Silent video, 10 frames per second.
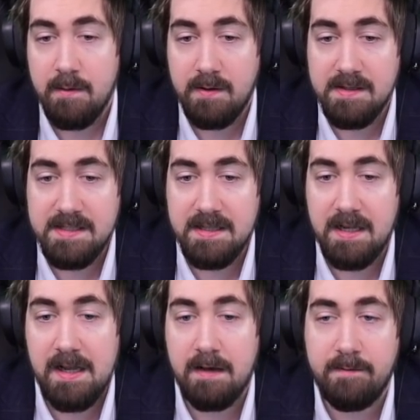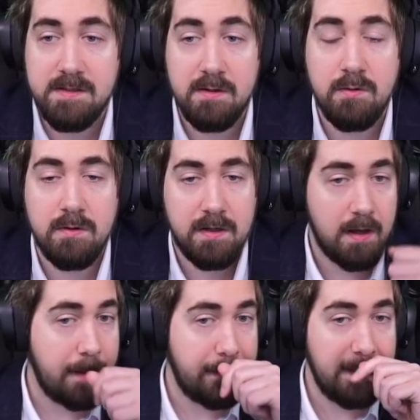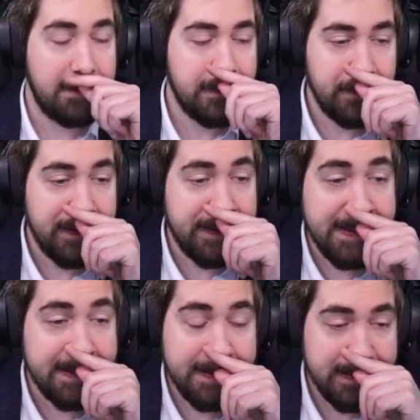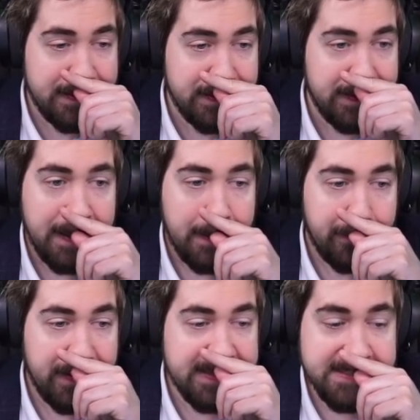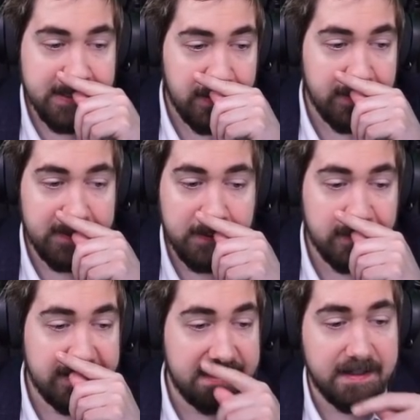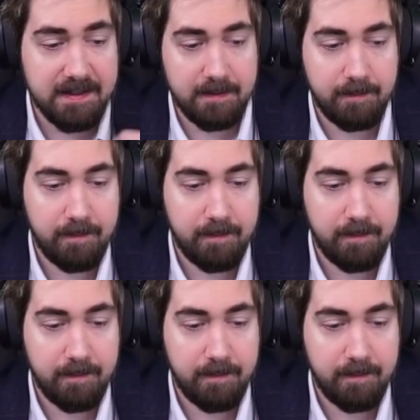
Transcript: You can see the life is going up and being calculated based on your gear.